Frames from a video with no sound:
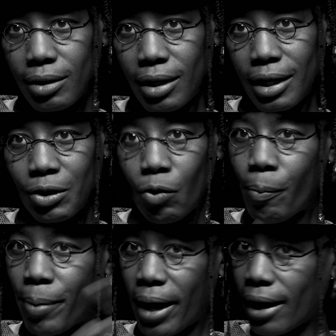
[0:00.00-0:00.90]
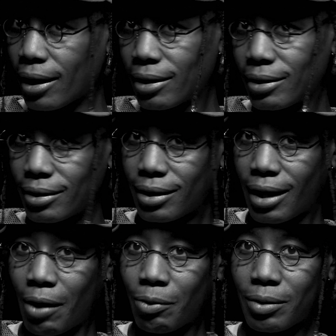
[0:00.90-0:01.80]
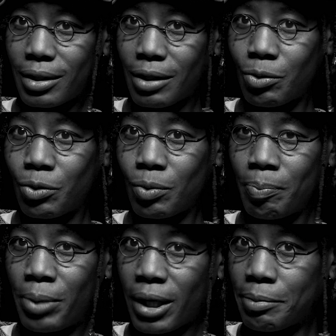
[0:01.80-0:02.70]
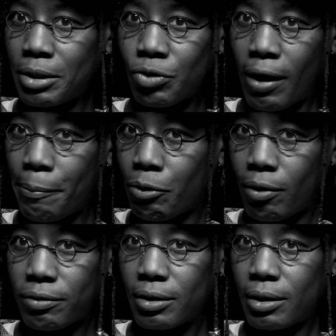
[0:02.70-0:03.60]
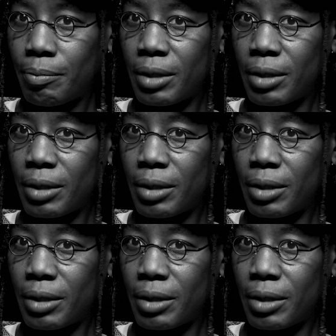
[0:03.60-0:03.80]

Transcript: And I had to go back out to go do pickups and drop-offs